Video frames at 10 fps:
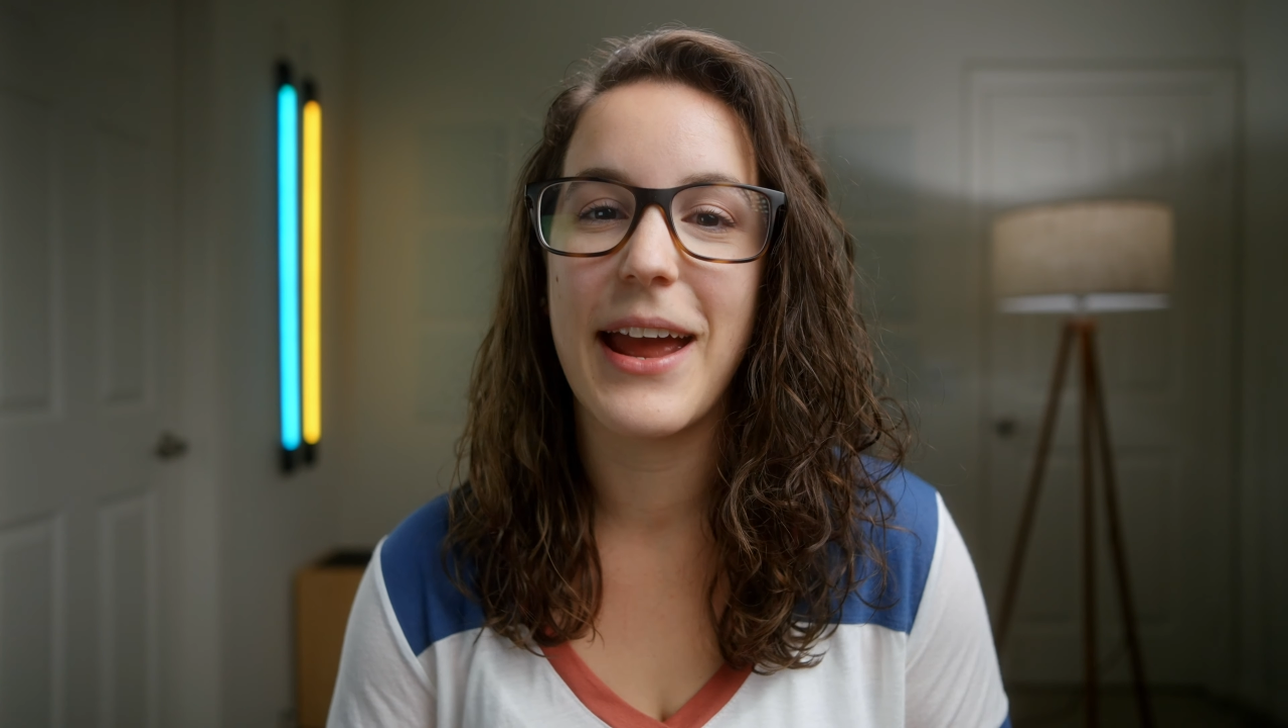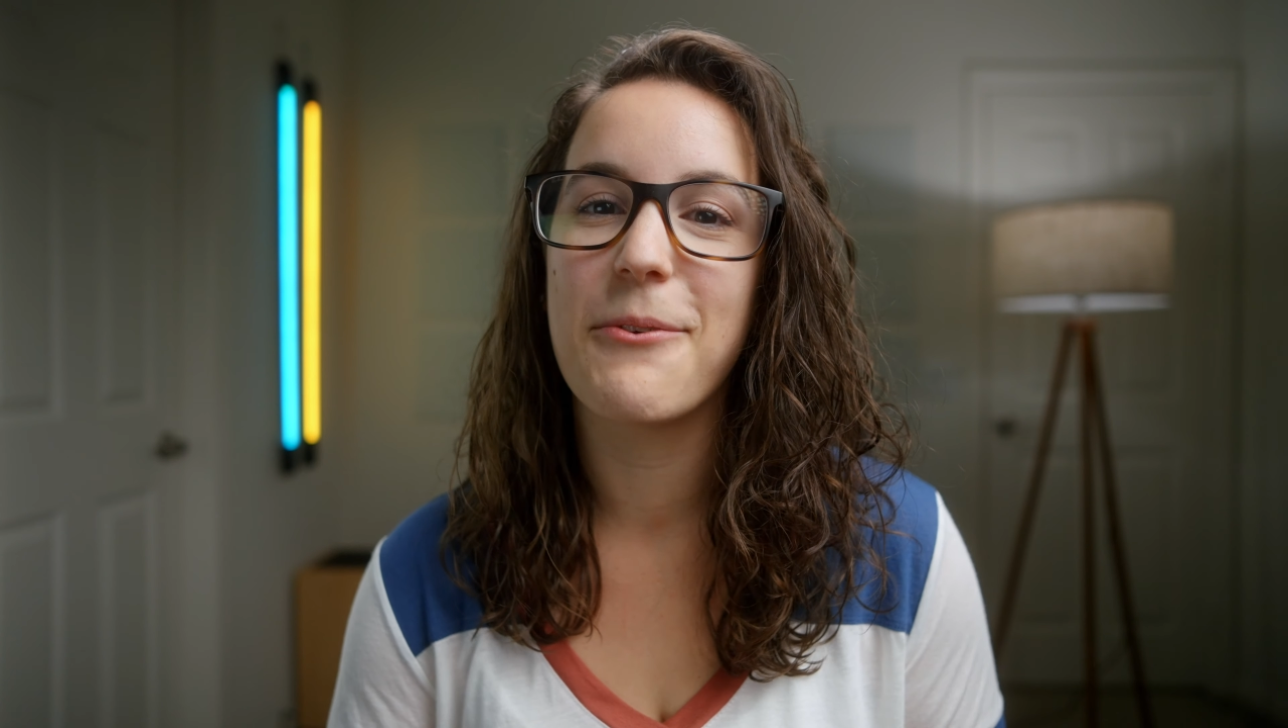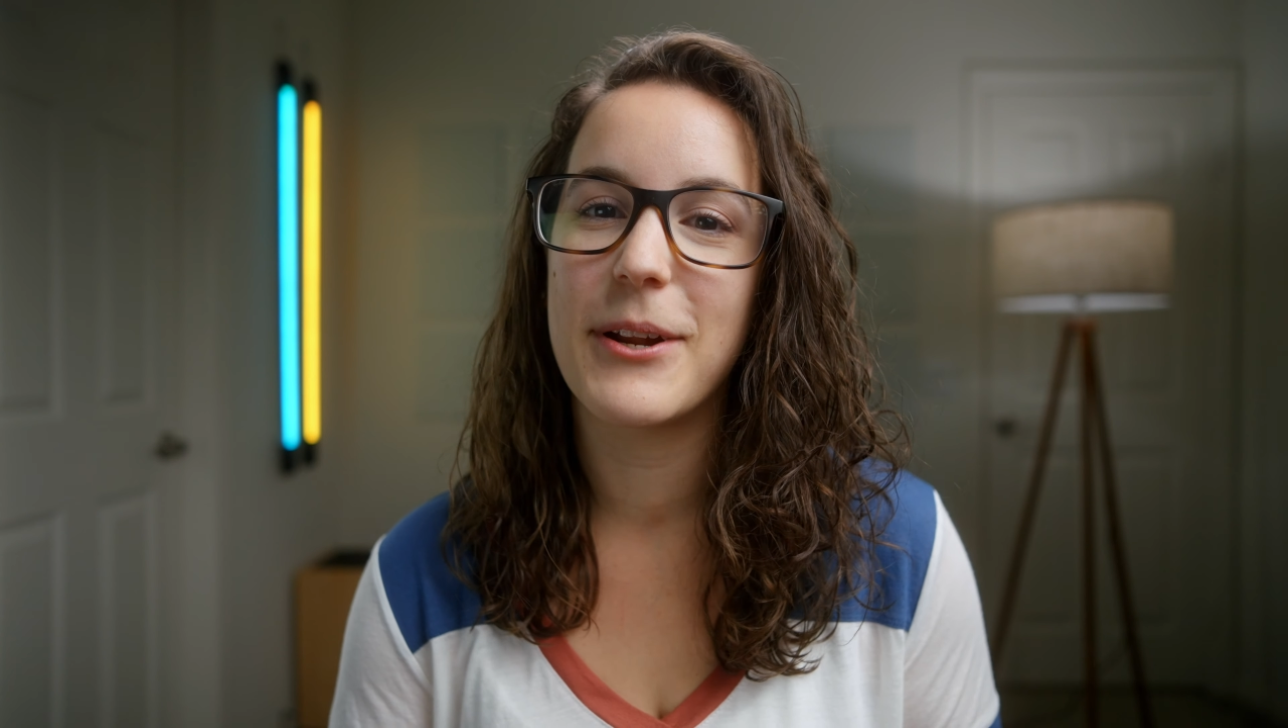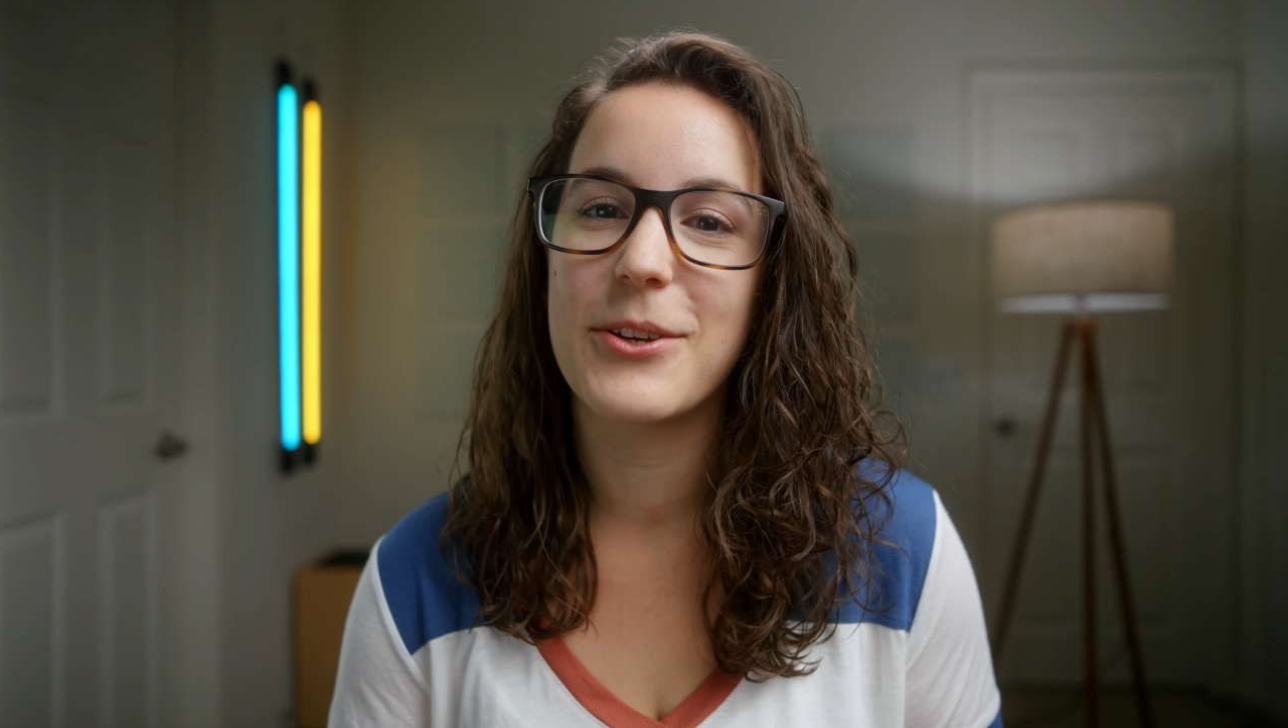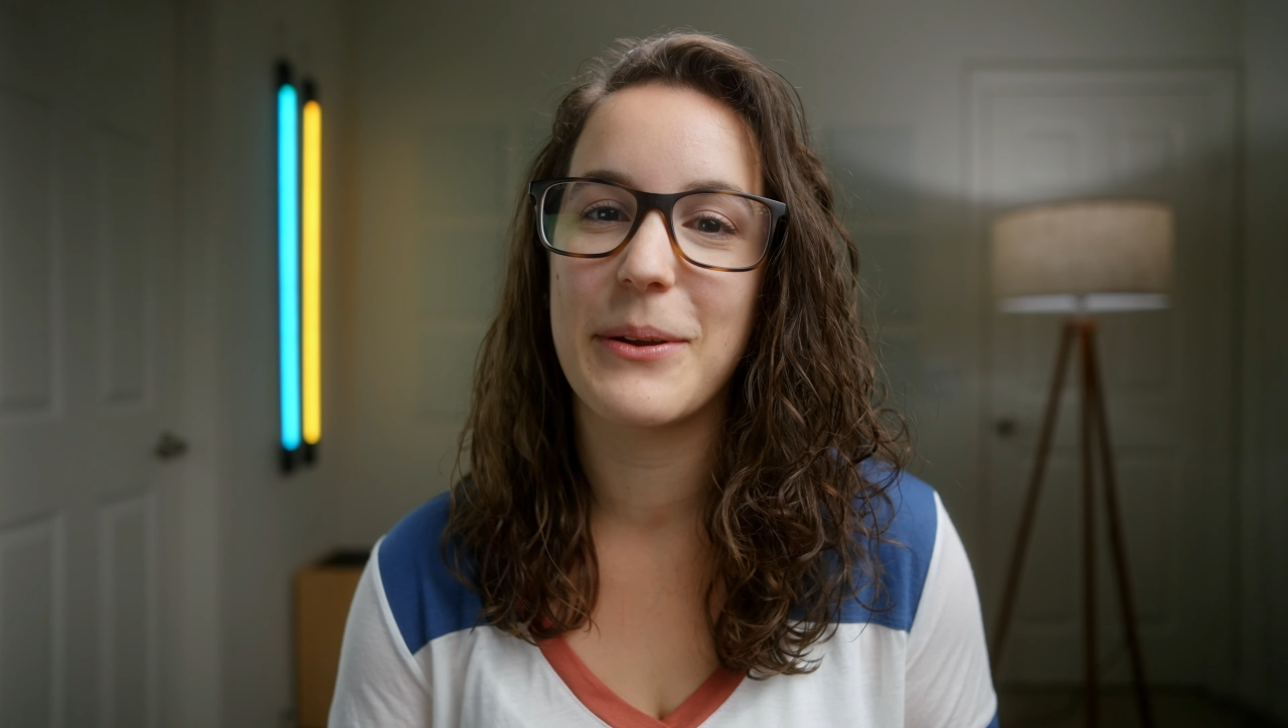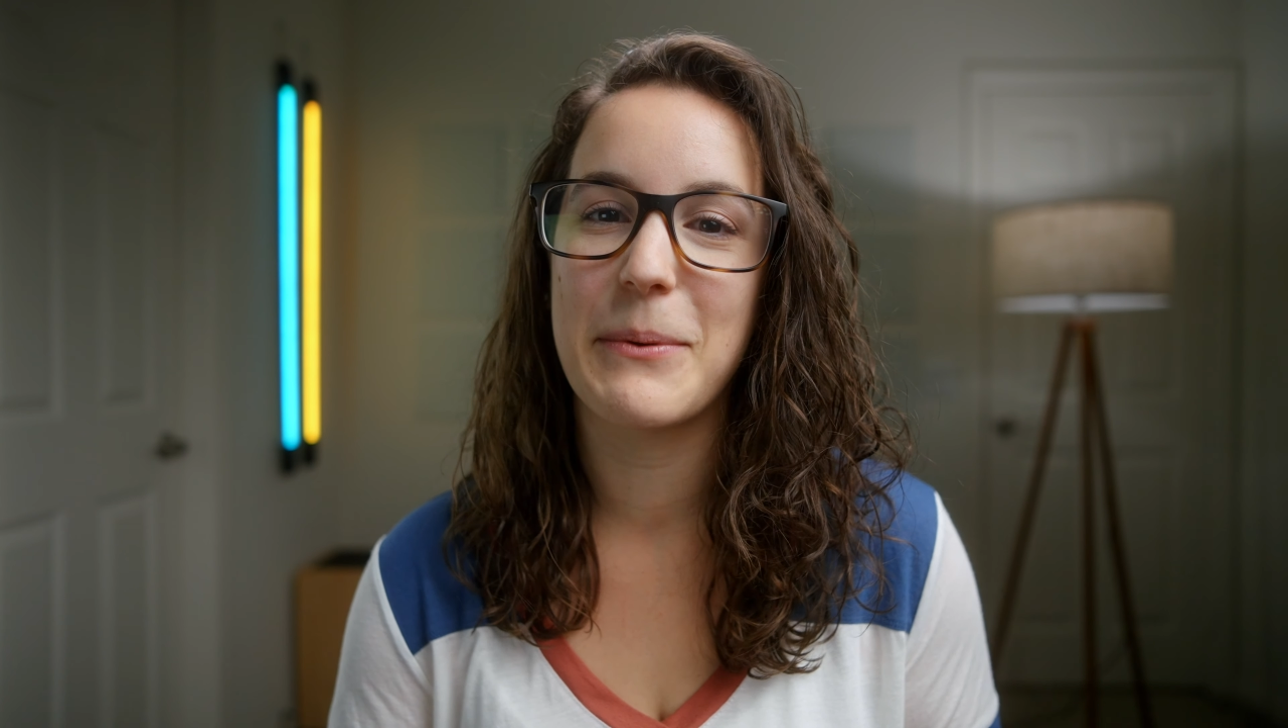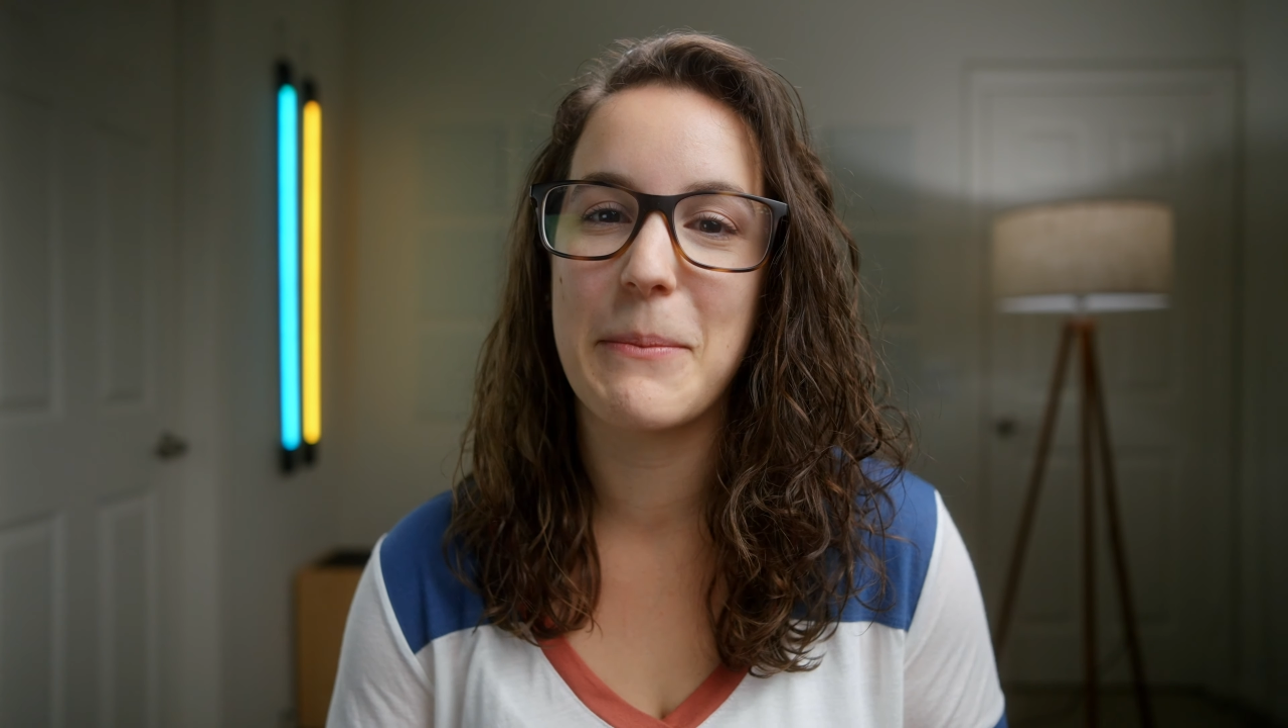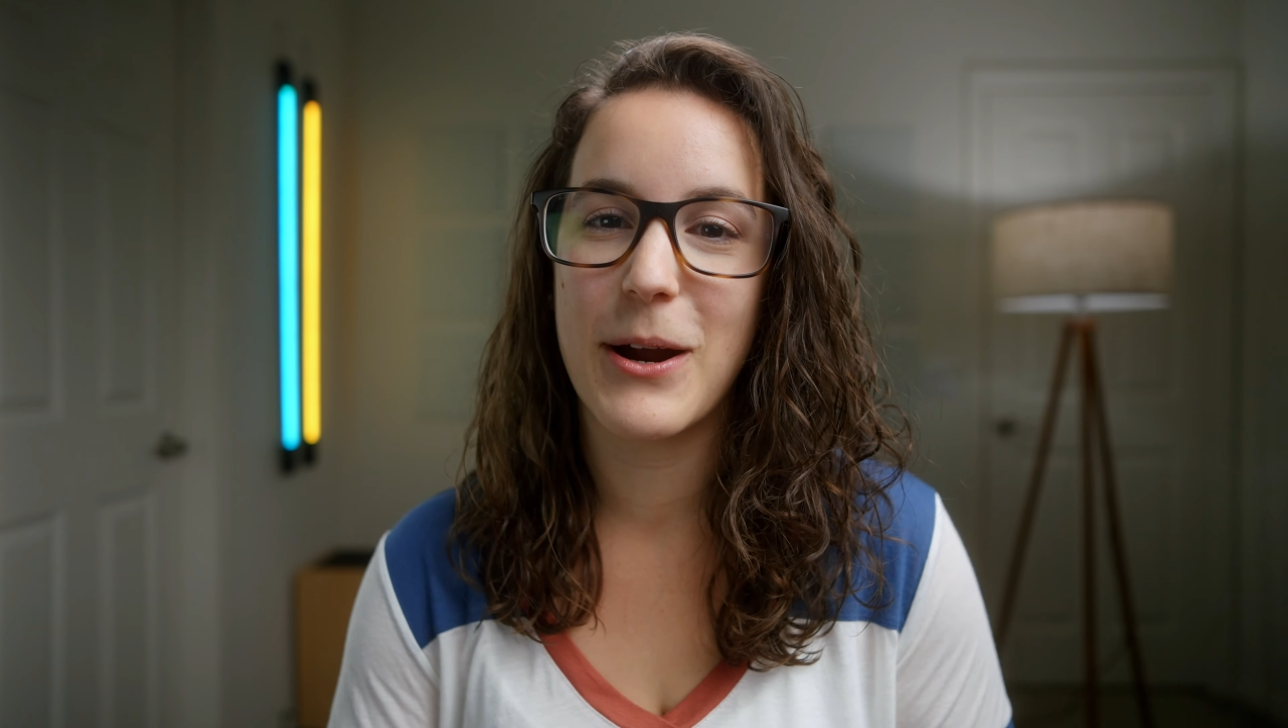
and wondering where